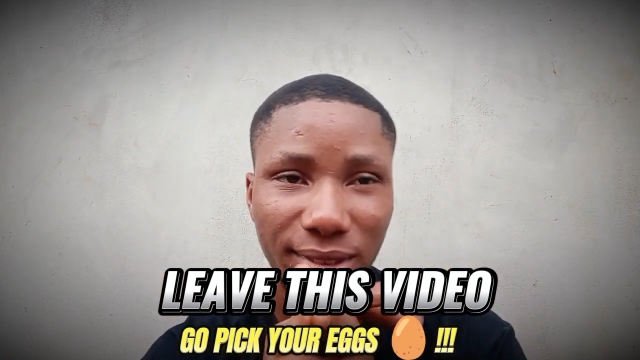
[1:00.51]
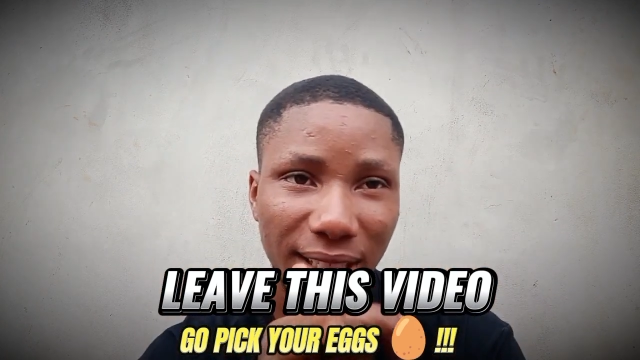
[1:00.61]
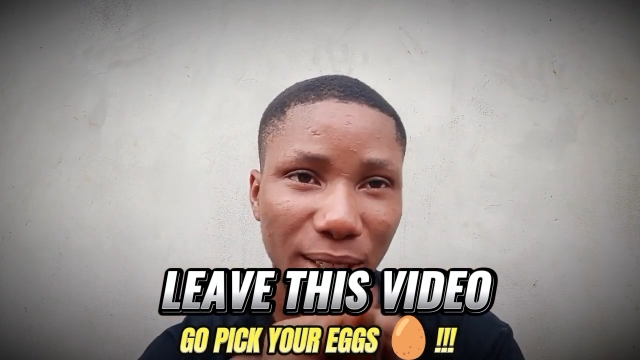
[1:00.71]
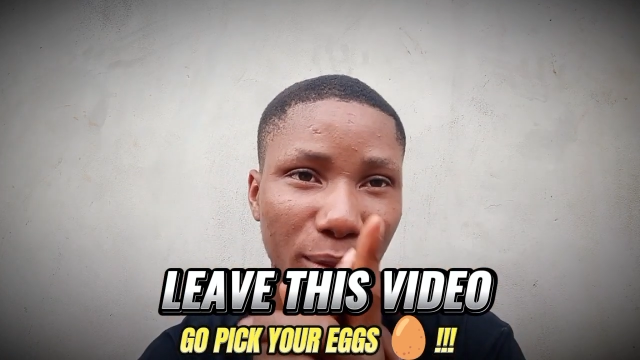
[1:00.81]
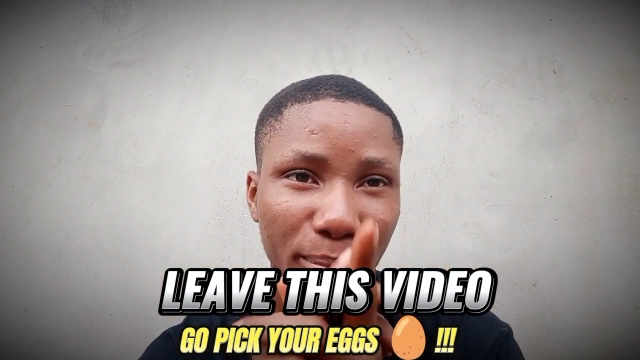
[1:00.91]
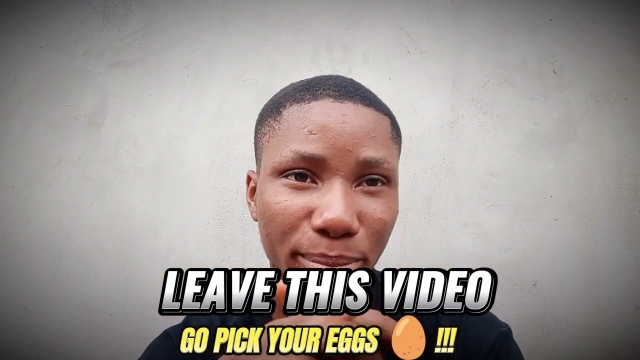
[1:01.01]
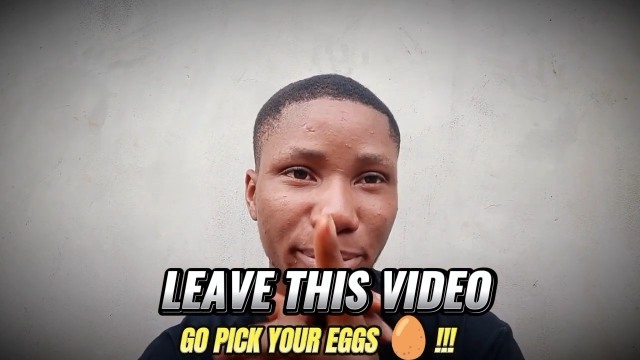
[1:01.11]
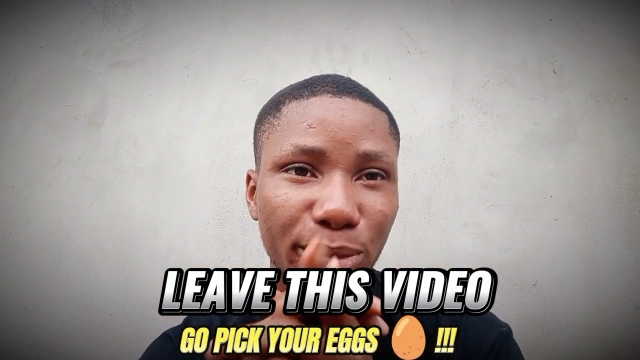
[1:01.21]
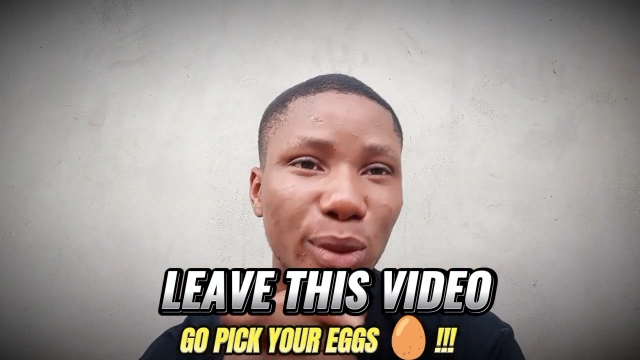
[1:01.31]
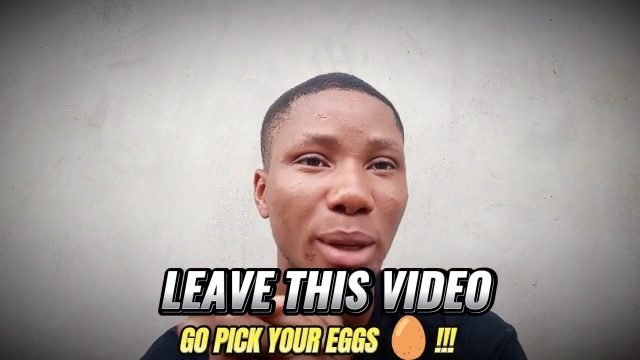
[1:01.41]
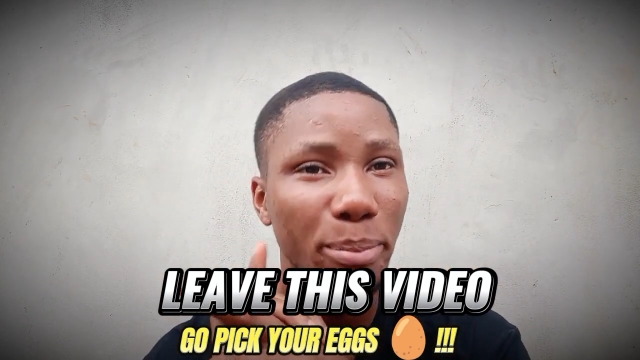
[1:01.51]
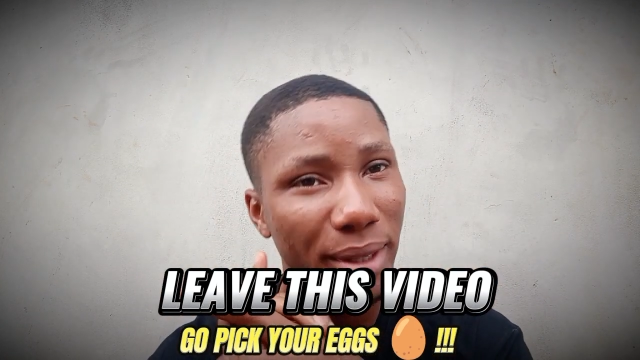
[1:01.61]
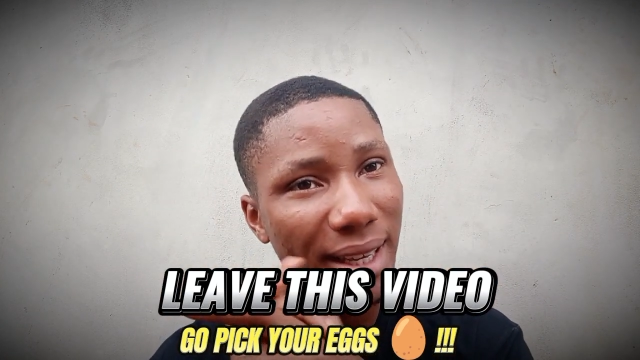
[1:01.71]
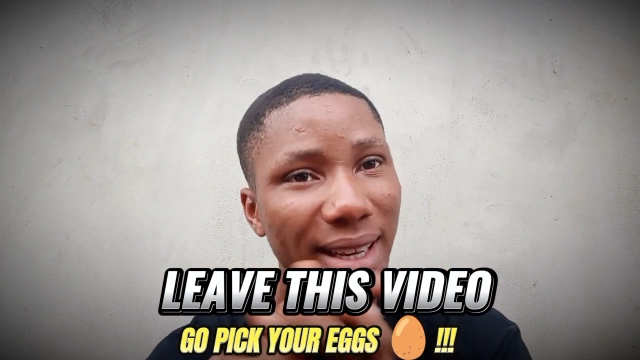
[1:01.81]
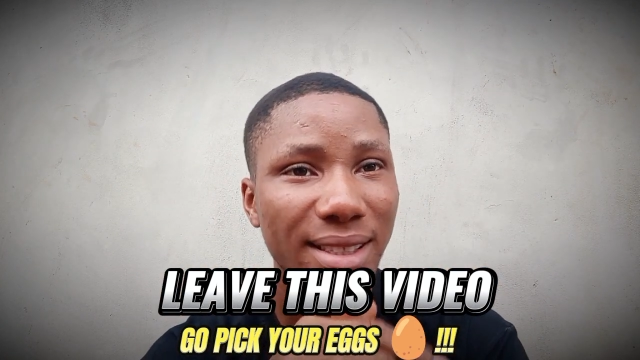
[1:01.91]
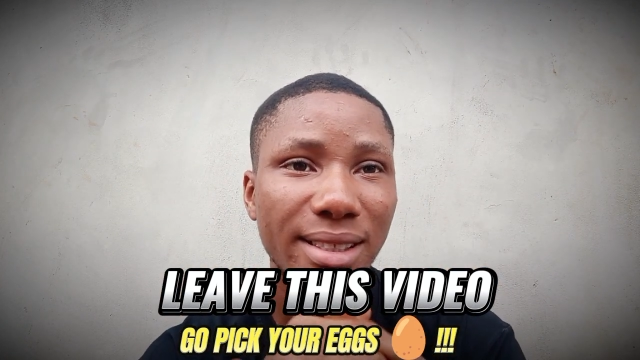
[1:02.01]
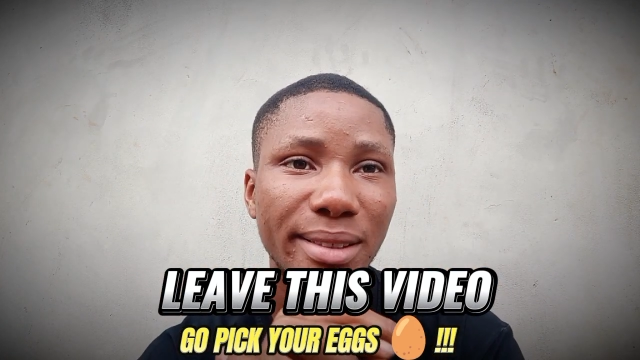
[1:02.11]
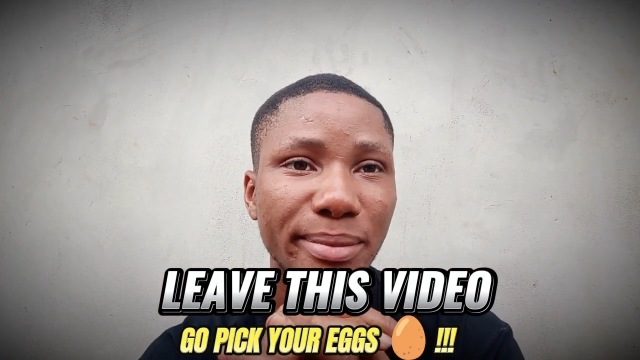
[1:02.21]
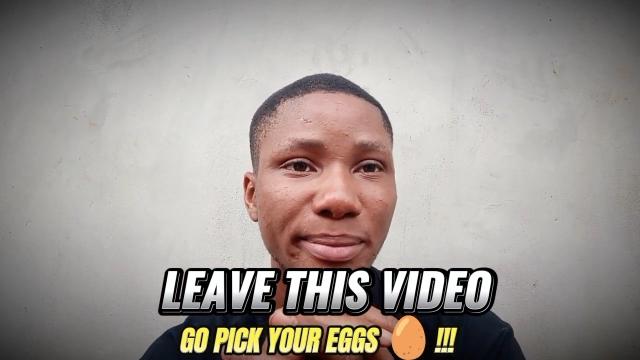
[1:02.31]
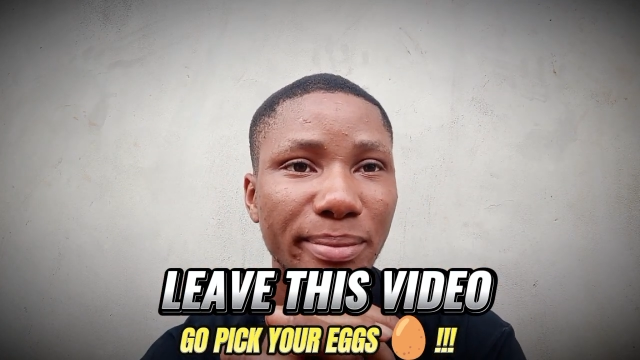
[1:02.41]
stand up, go and pick eggs.
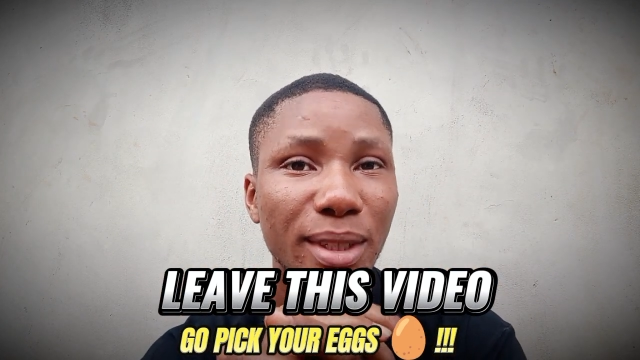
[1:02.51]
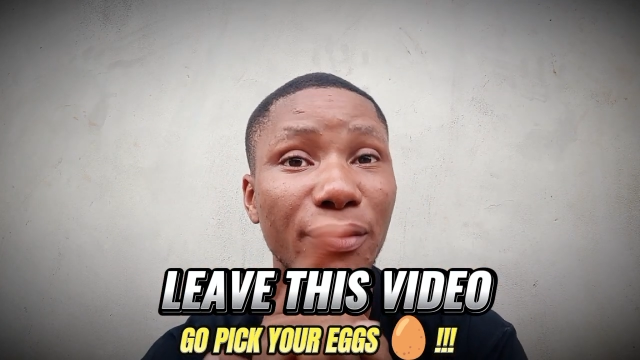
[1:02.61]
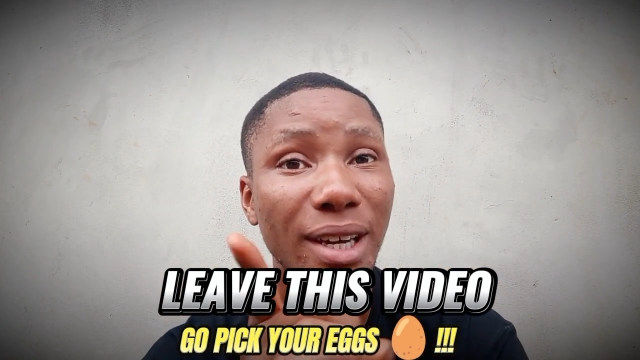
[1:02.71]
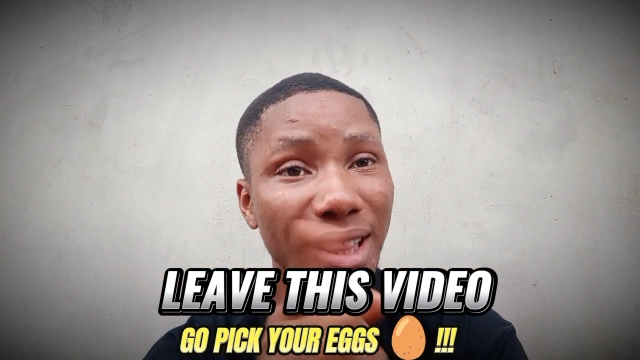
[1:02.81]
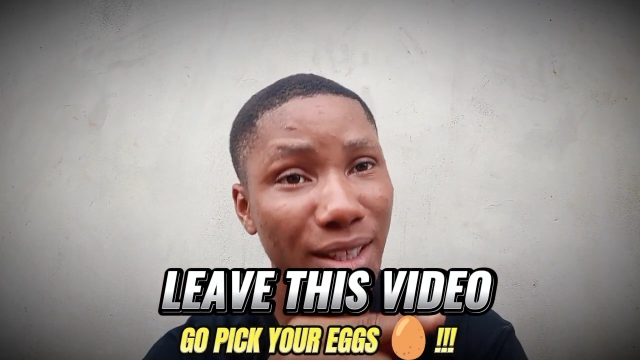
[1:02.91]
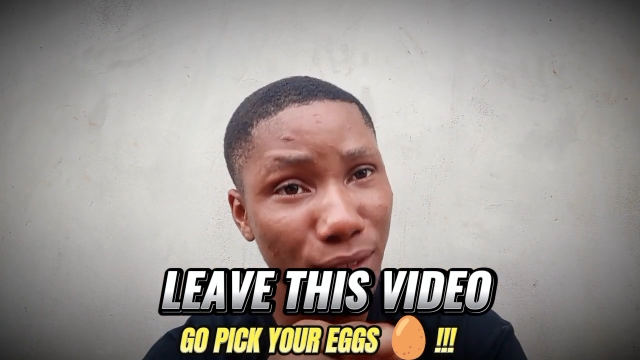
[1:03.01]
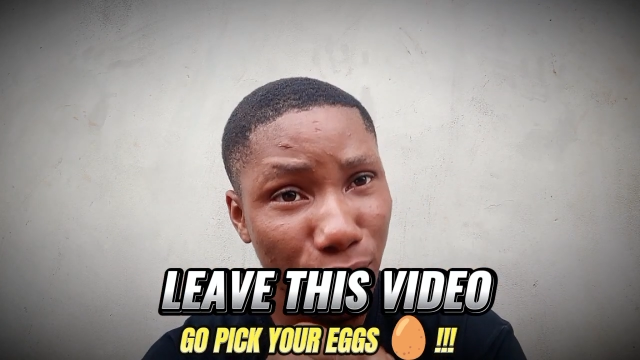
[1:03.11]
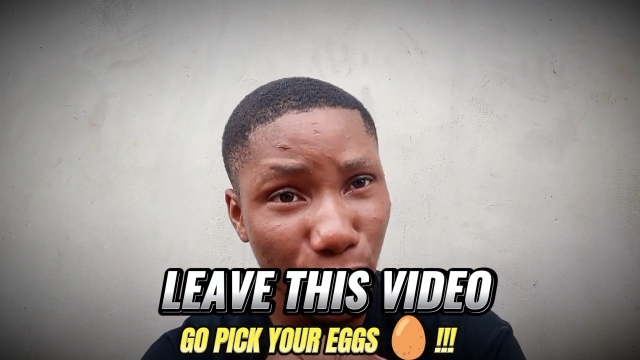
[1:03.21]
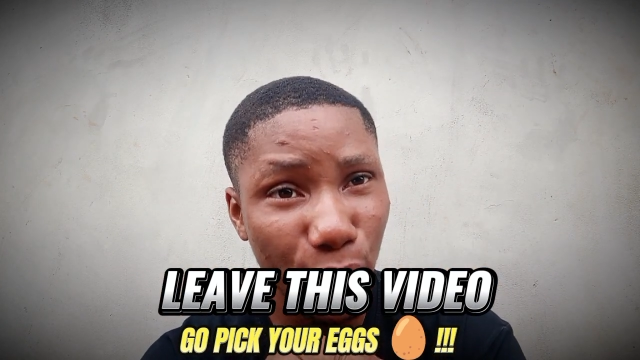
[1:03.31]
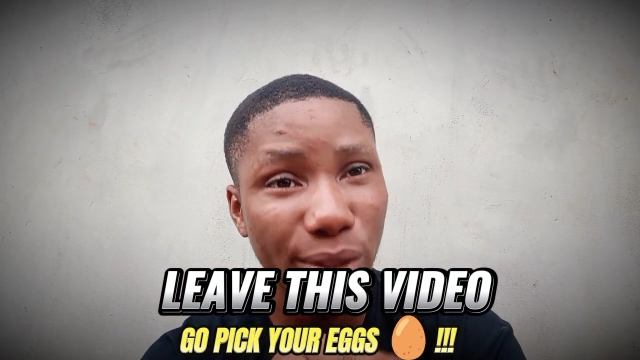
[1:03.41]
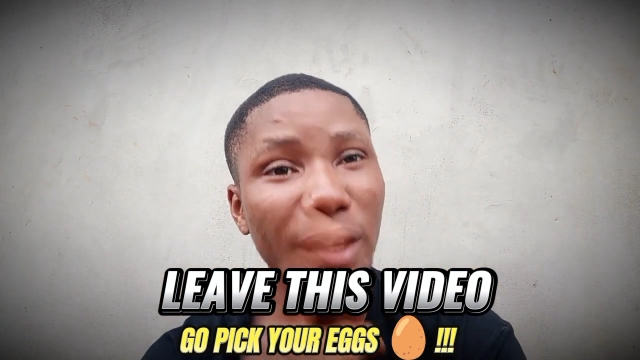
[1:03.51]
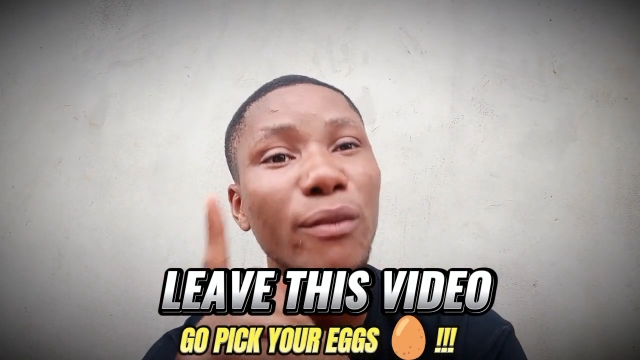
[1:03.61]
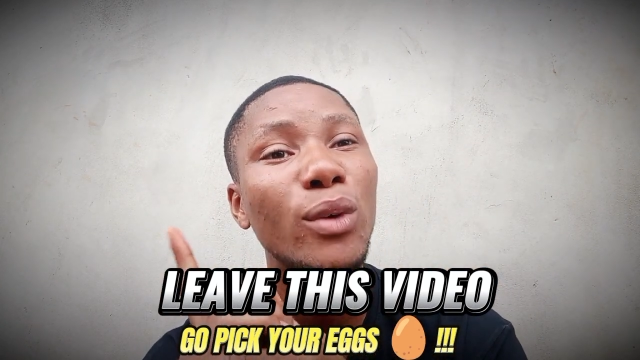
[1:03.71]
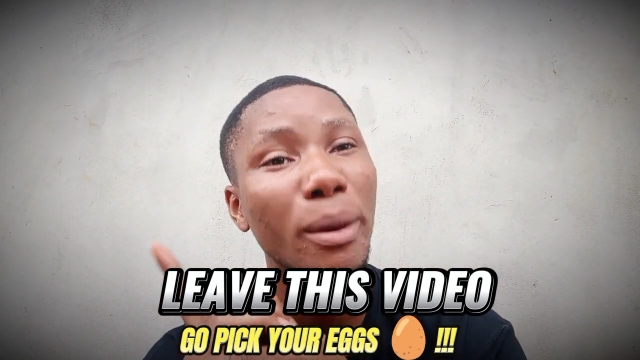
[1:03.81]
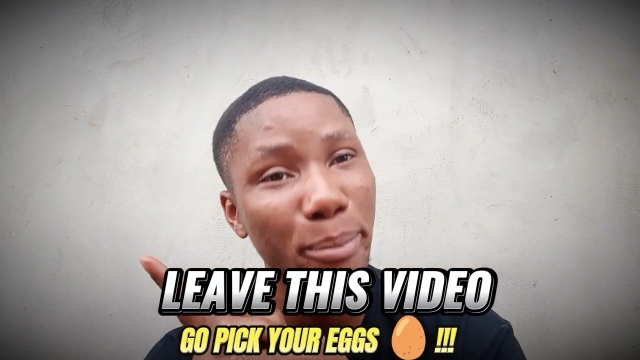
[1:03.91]
In fact, leave this video sef, go